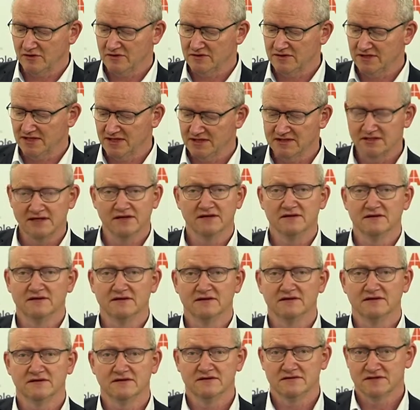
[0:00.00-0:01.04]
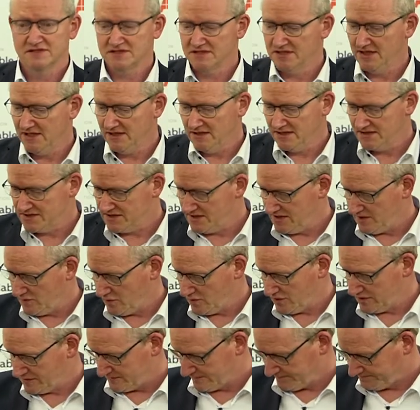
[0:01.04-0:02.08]
nut and the stainless steel
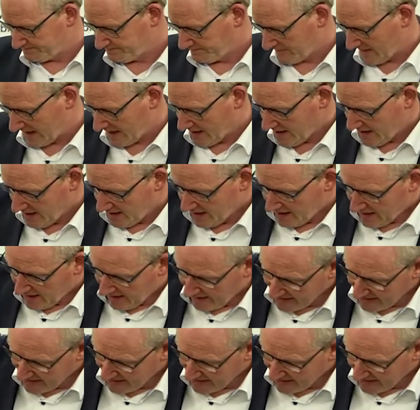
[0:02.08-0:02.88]
one. And